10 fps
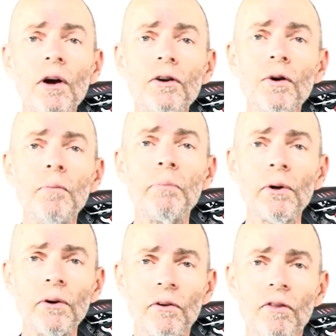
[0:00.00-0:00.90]
are no
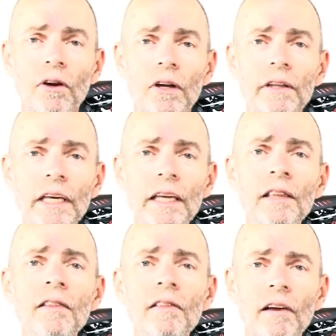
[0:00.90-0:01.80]
burrs on the
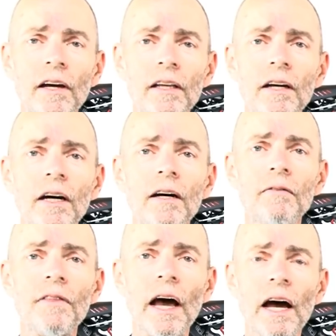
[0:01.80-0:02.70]
inside
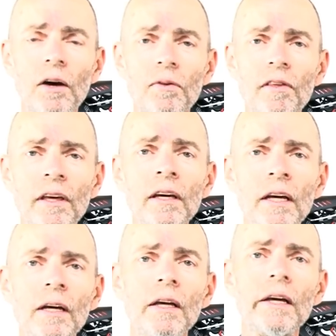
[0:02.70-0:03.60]
of the housing.
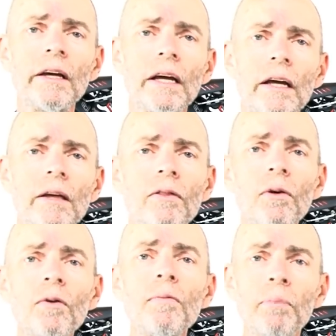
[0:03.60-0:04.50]

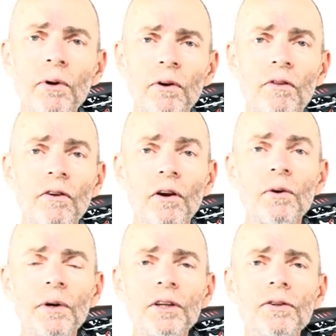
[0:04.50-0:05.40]
Those burrs are
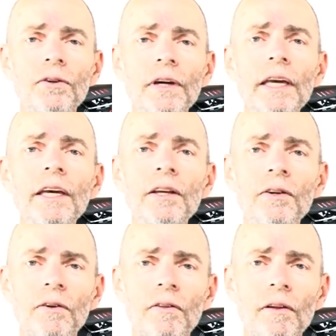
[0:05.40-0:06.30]
going to
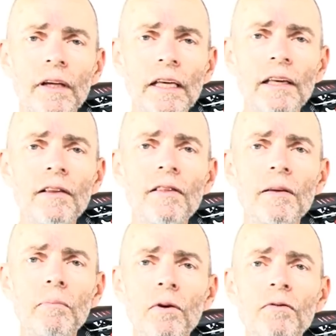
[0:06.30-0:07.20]
hinder the
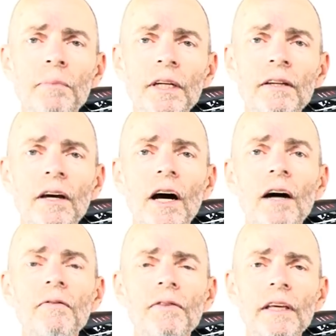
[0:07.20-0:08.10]
easy movement
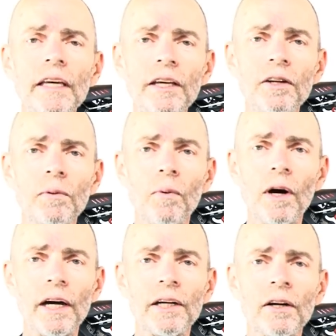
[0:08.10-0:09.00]
of the inner
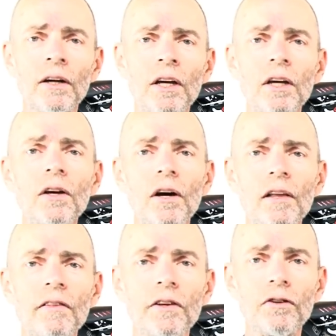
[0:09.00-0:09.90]
wire,
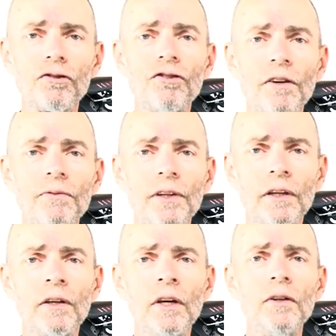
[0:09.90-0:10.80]
causing your
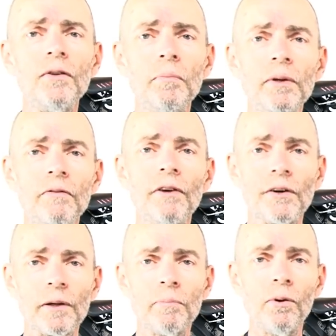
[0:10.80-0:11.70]
shifting to be
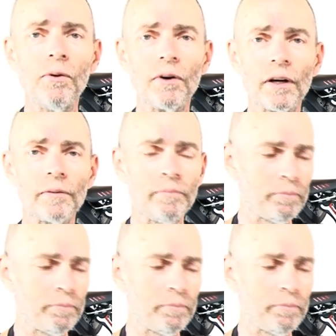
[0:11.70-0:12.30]
very poor.